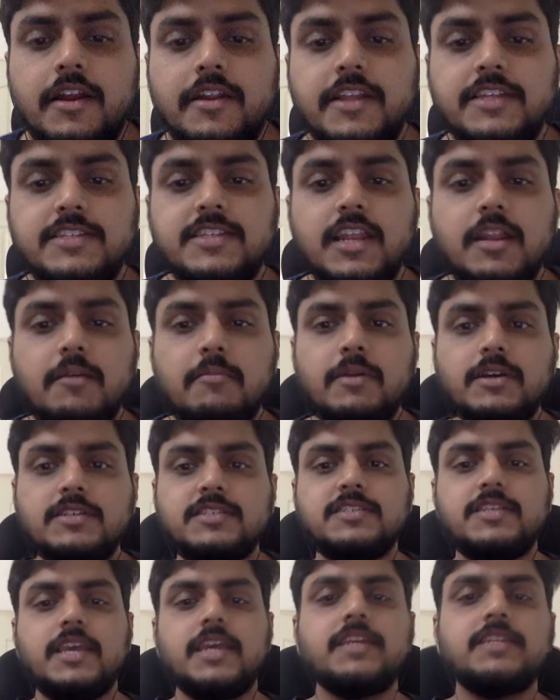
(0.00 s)
Reason number
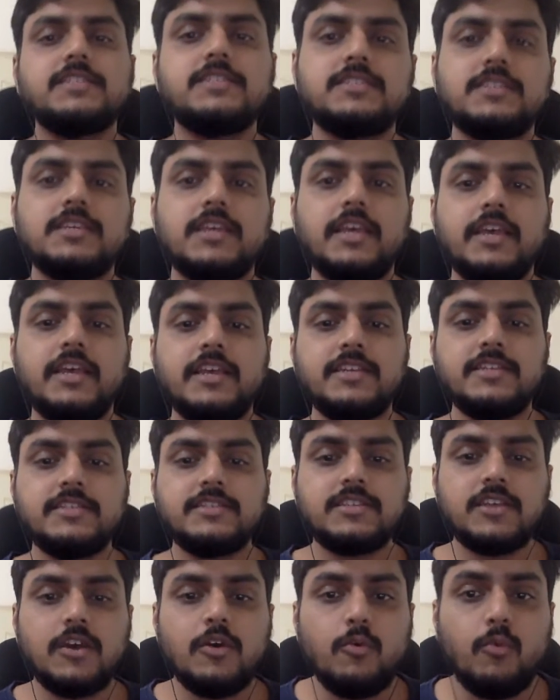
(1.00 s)
6
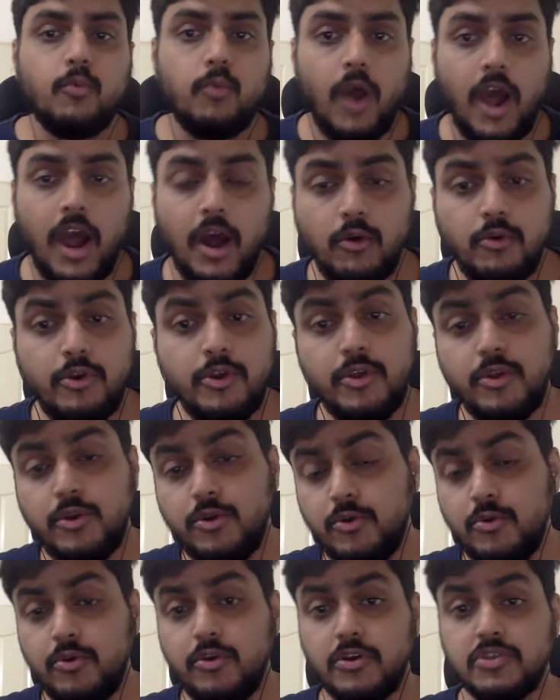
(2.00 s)
is, how do you
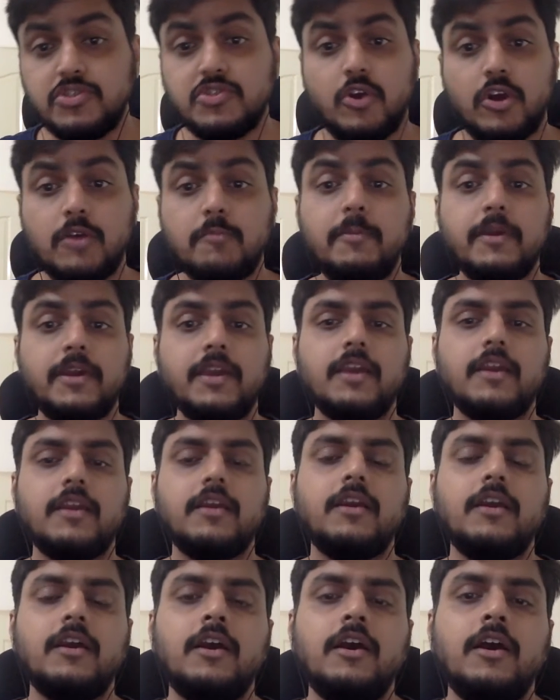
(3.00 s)
do your stock picking?
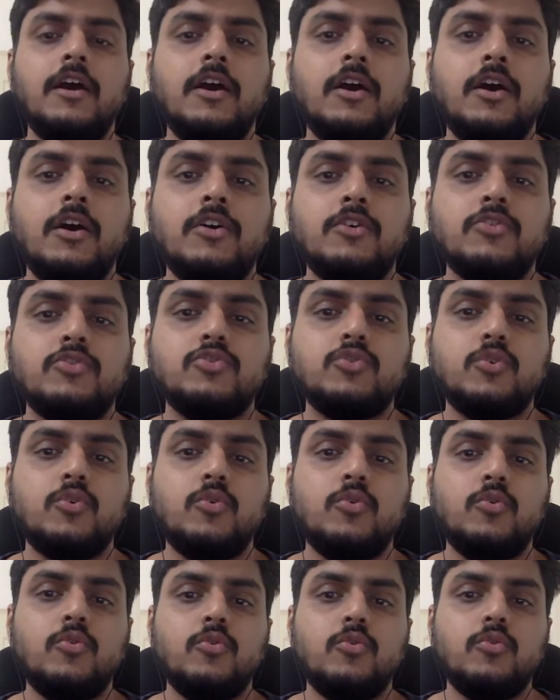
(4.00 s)

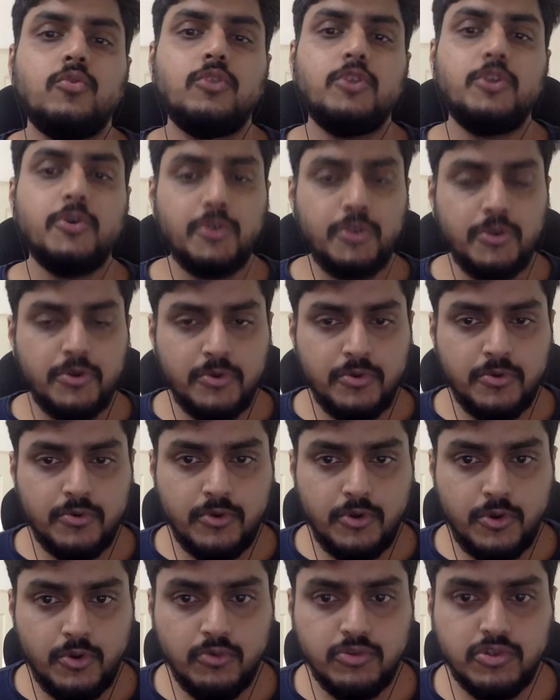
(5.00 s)
So, do
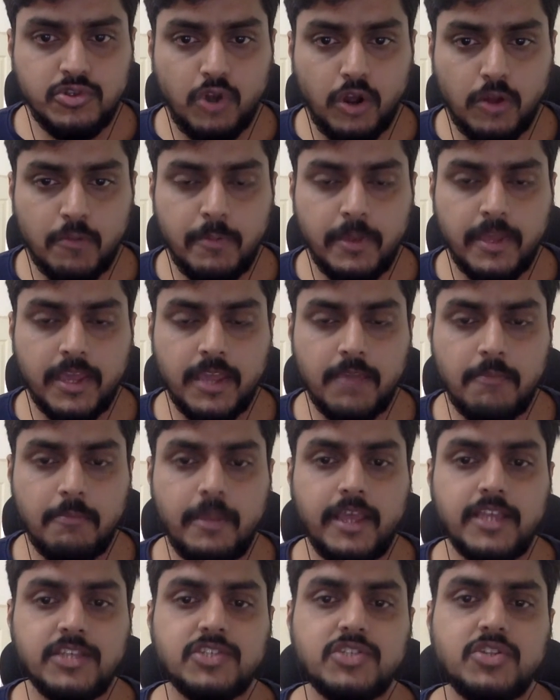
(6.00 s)
you do stock picking
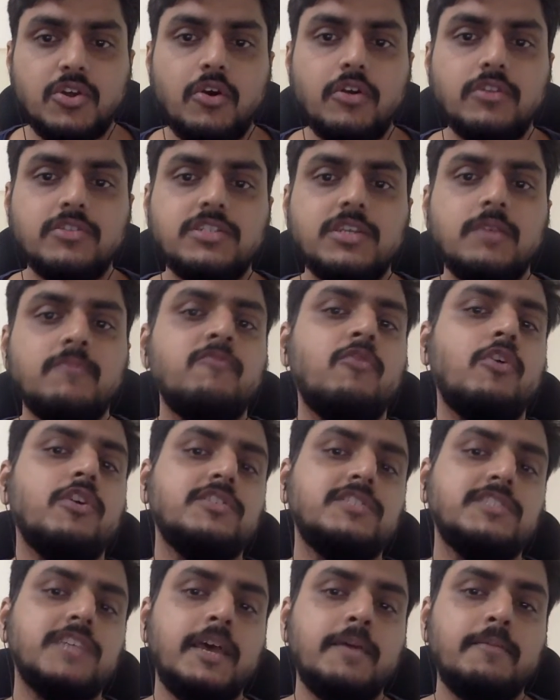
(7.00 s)
based on some
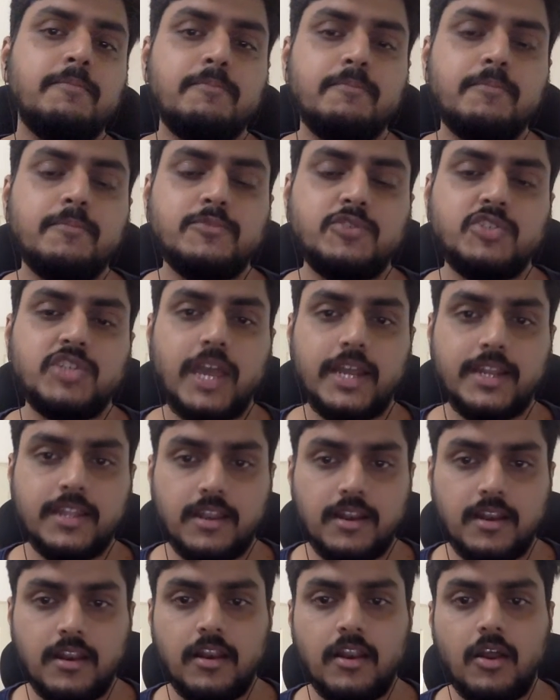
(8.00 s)
WhatsApp
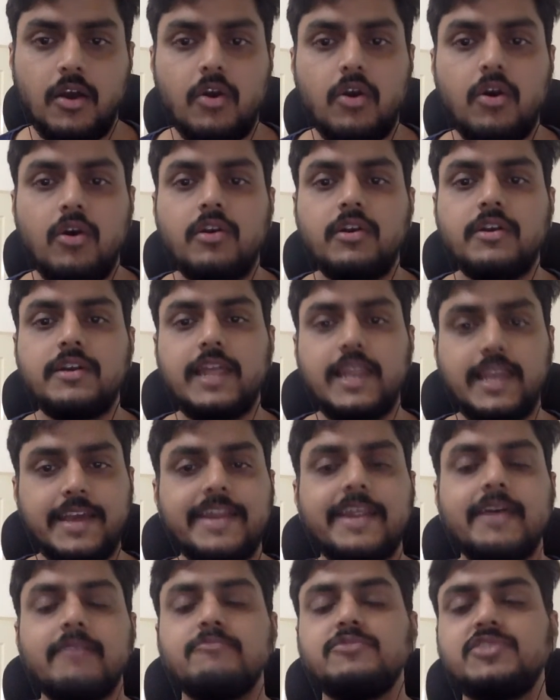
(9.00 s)
channel or
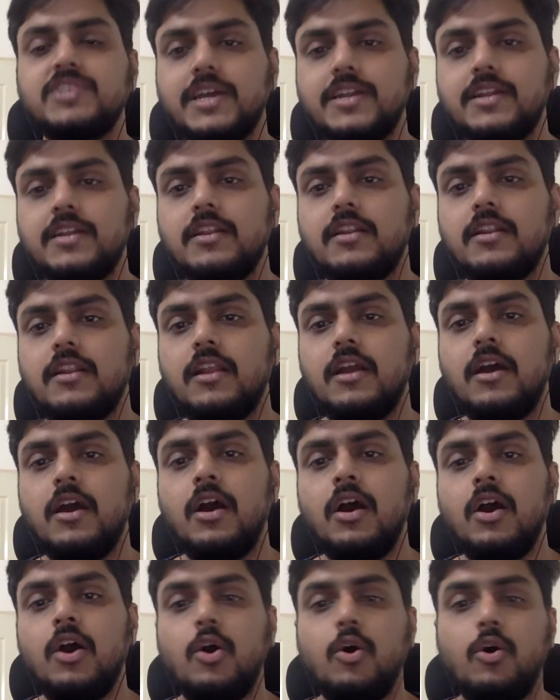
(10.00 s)
Telegram channel
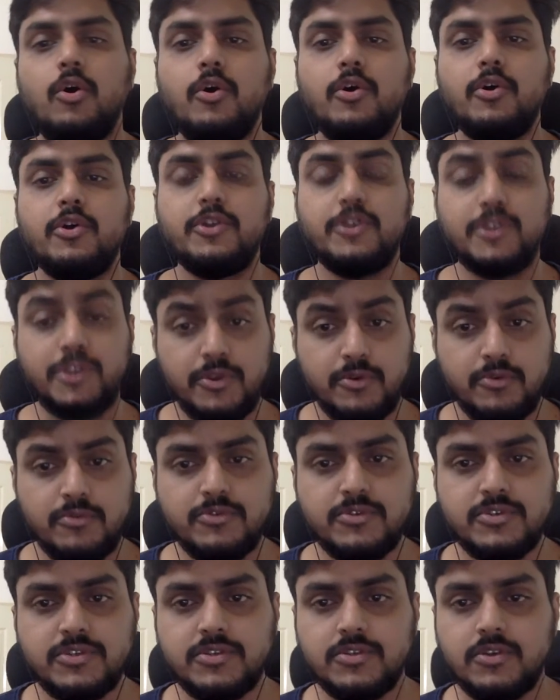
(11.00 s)
or
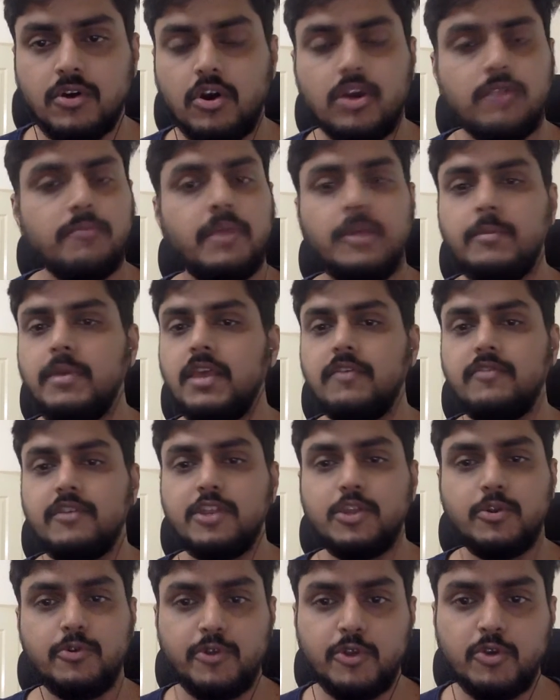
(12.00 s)
news or maybe
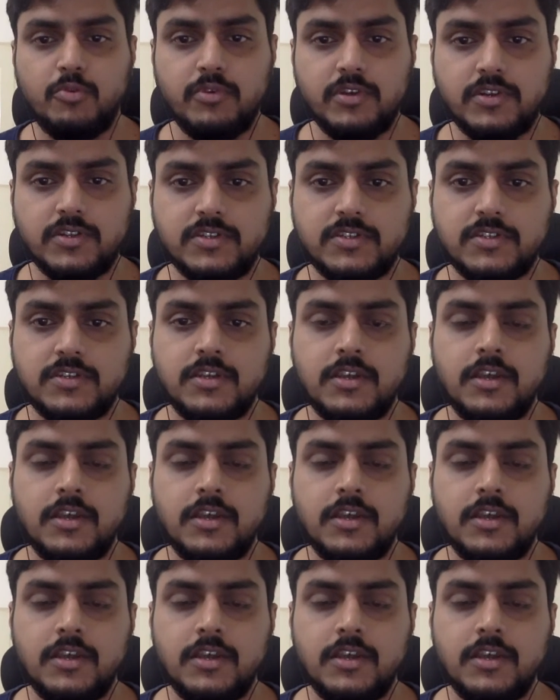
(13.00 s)
even YouTubers?